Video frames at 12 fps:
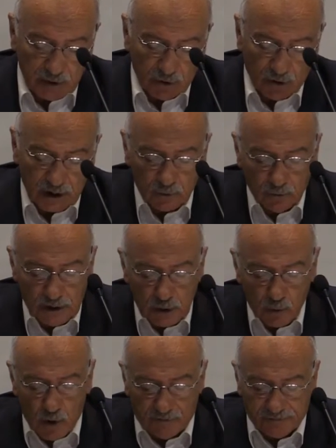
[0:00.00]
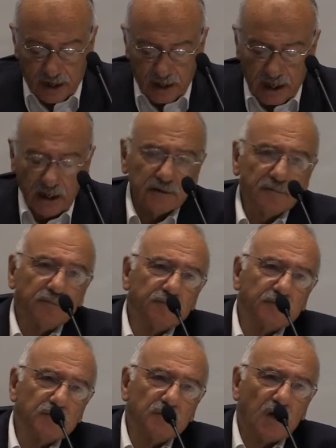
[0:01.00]
I thought that I would reach most of
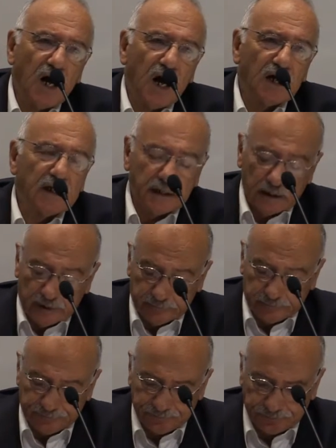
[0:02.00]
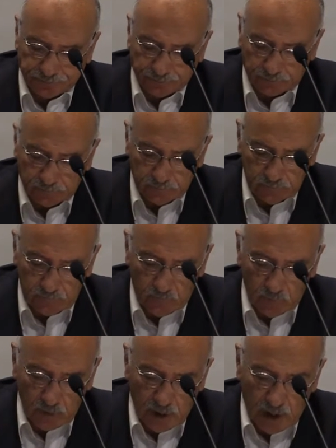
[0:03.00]
the audience without
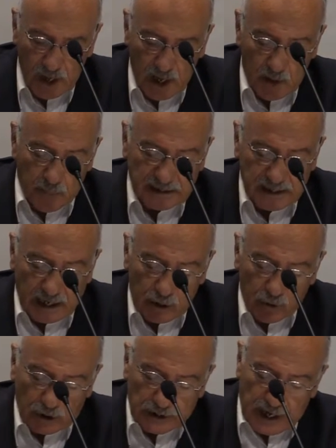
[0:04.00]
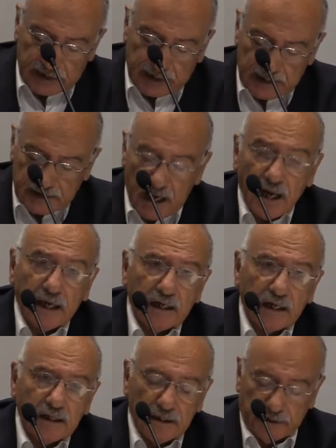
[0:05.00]
intermediaries by speaking in English,
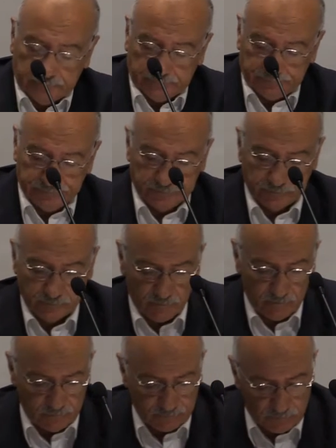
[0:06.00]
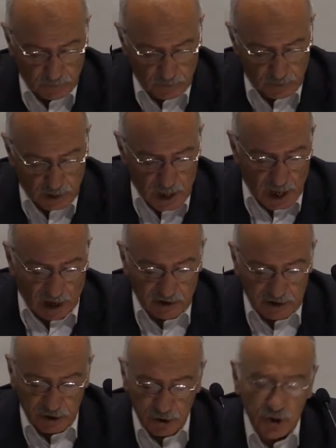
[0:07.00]
because it's the
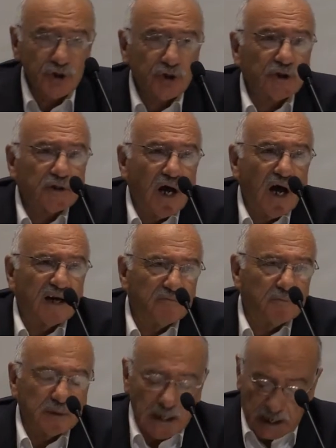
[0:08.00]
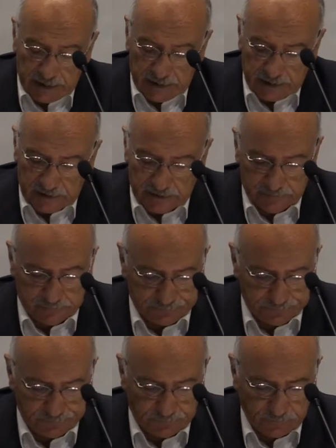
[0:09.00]
lingua franca of our day,
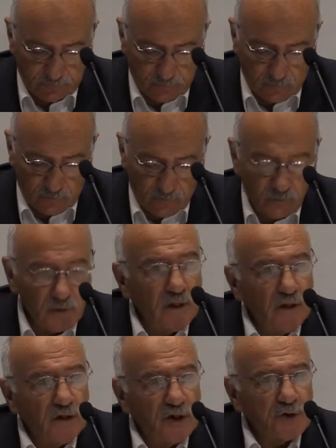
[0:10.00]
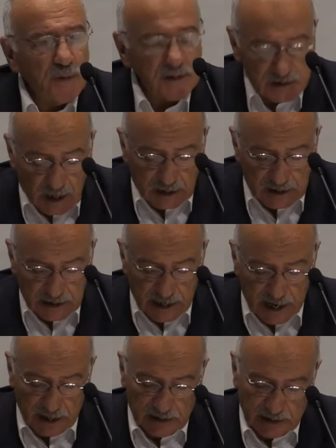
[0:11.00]
but I've quickly decided on
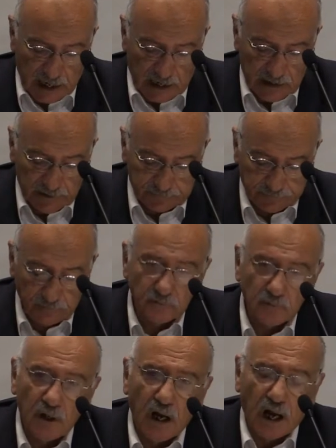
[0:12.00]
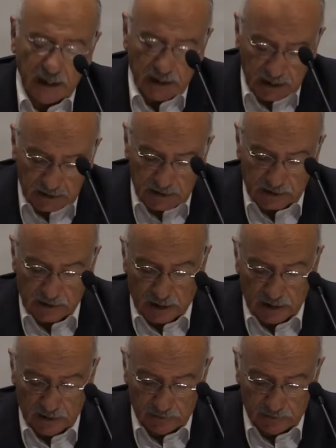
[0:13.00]
Armenian, or Western Armenian rather.